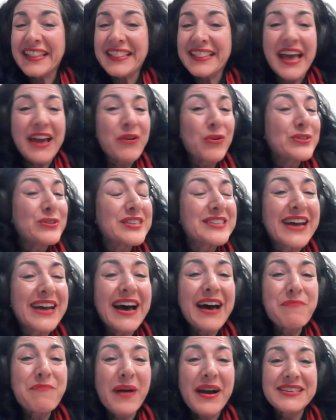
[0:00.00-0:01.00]
they all
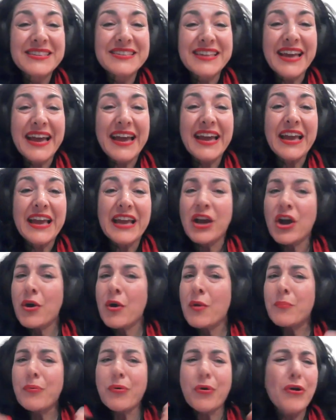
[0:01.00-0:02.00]
start by saying,
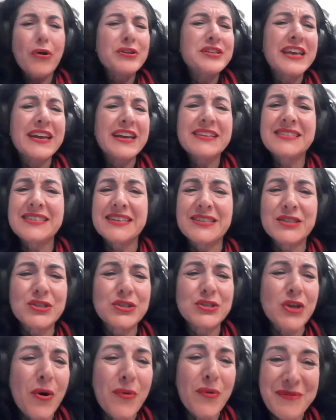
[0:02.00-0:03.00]
protest
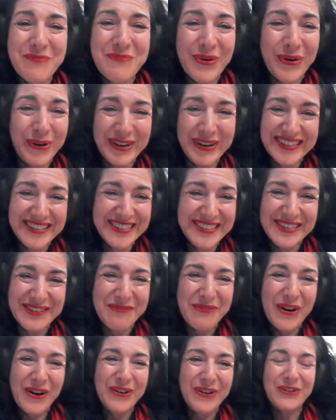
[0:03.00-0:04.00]
is so important to
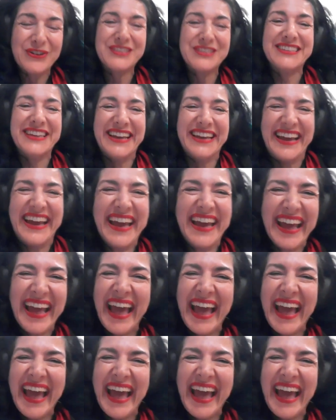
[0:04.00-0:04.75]
democracy.